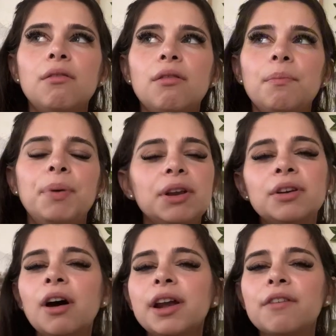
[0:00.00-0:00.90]
But
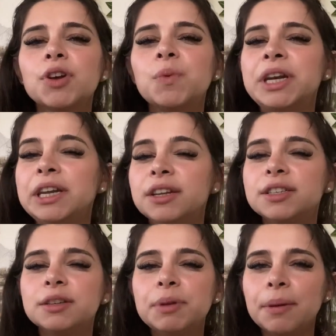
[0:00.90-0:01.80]
not everyone
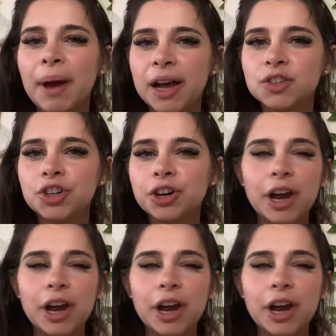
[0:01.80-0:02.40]
needs to be a master,